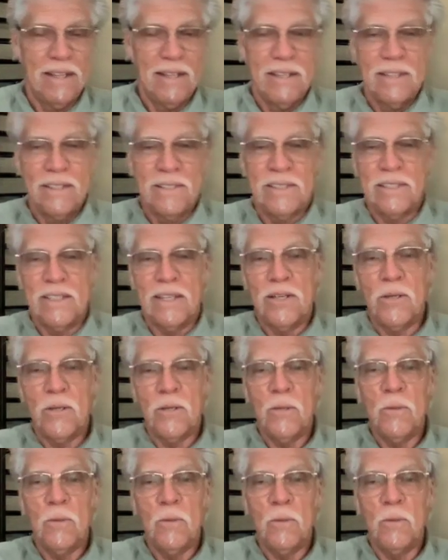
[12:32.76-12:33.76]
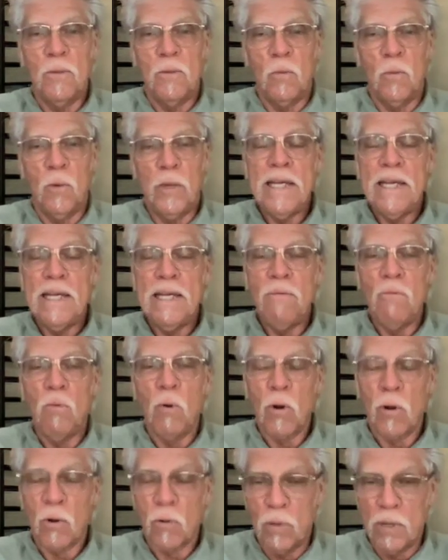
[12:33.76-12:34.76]
So we
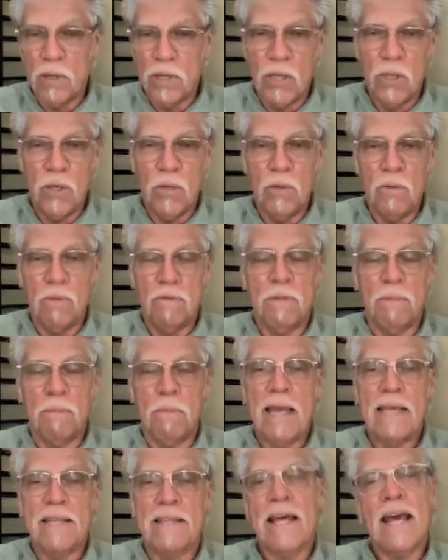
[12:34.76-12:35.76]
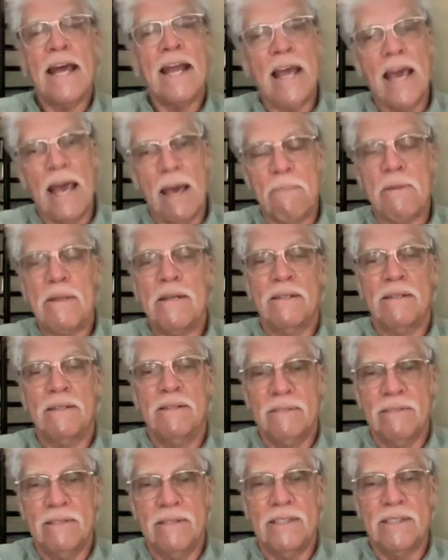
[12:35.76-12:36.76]
work with you to make that happen
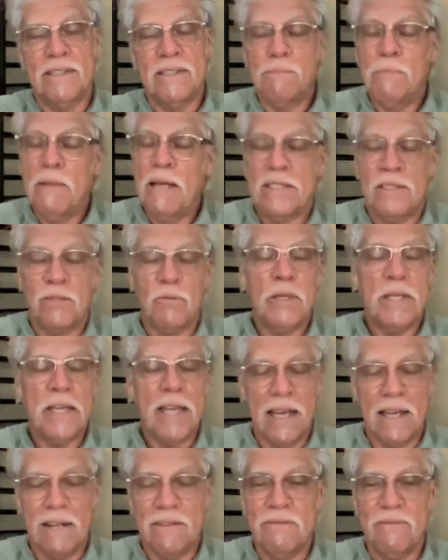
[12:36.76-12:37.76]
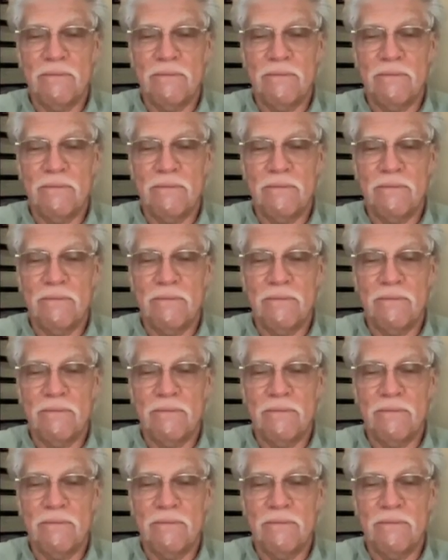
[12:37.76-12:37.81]
as best we can.